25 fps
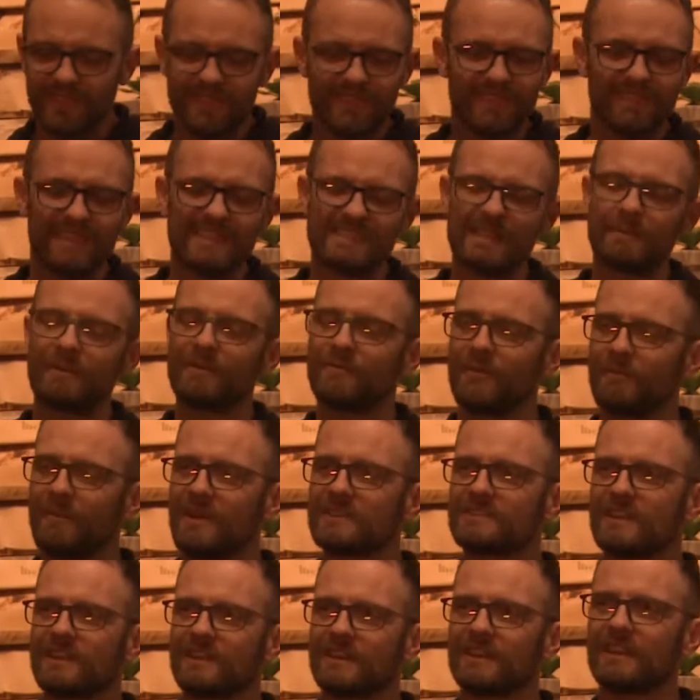Some
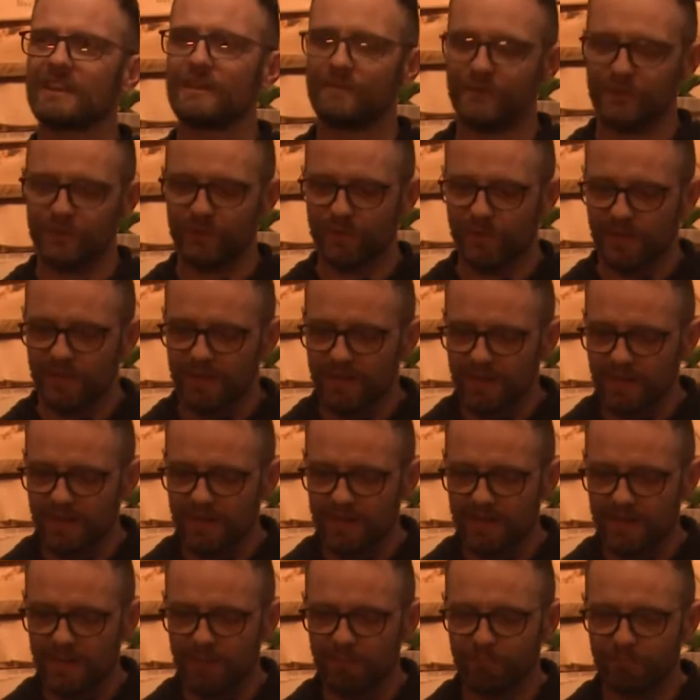information I didn't give you
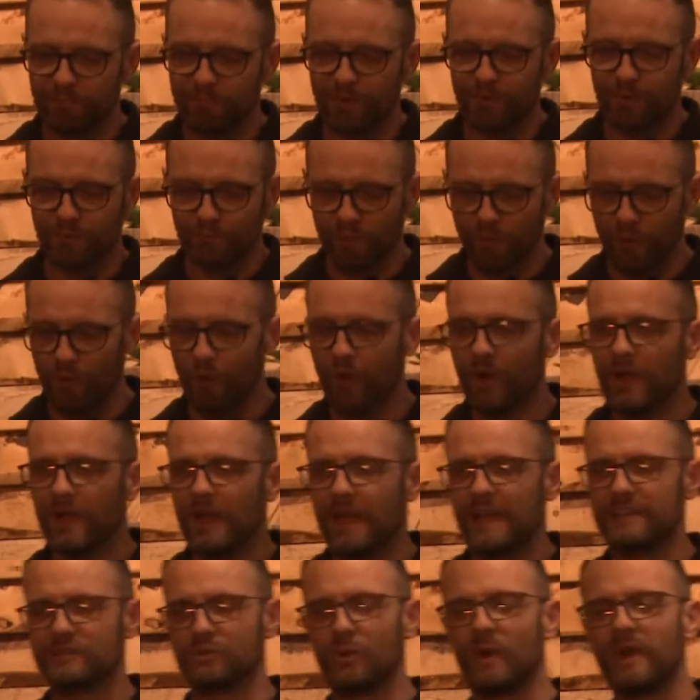before
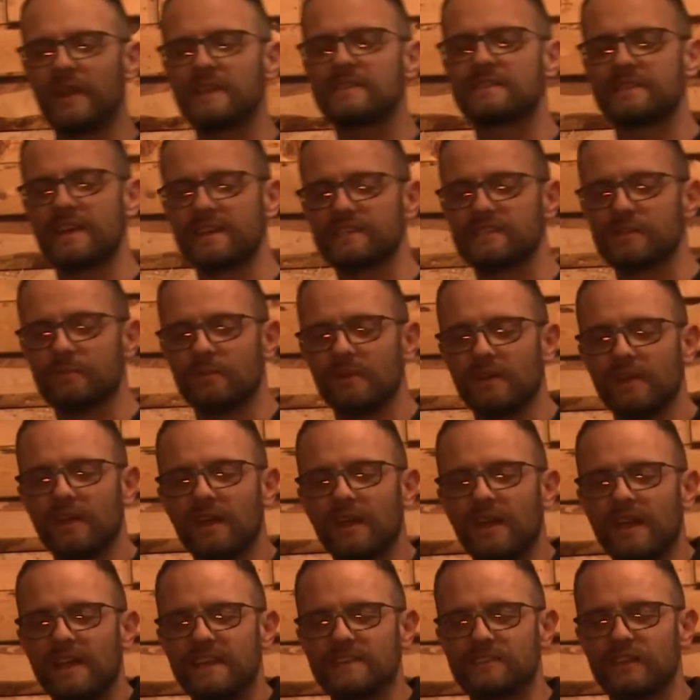is when he said to
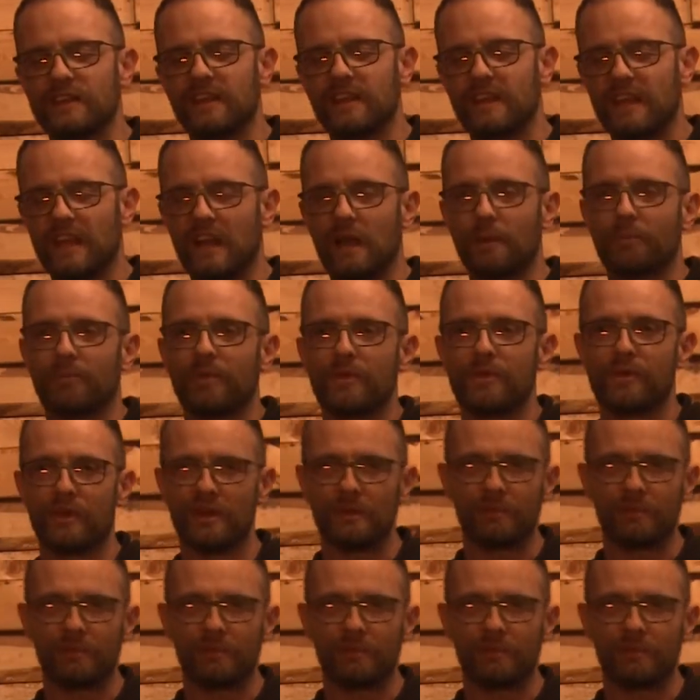me, he's going to get up 30